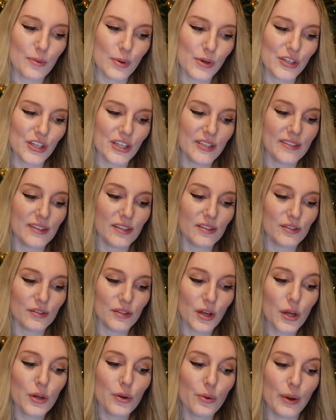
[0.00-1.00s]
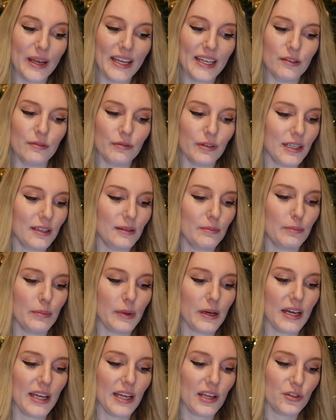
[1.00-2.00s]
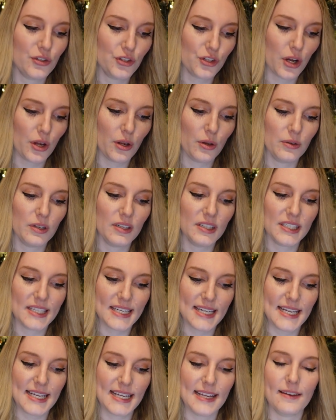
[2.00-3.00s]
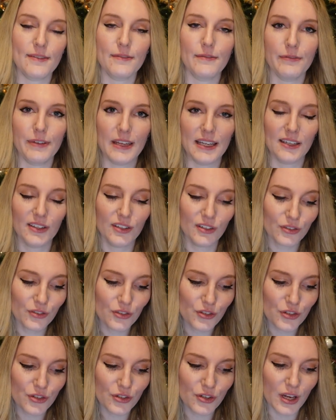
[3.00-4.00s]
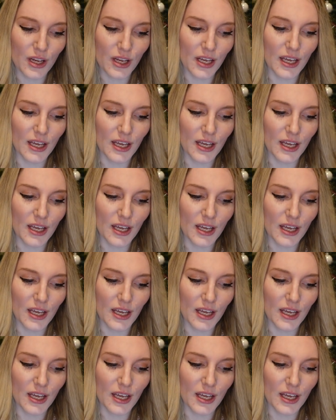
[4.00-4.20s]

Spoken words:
which is The Snow Queen, written by Joan D. Vinge.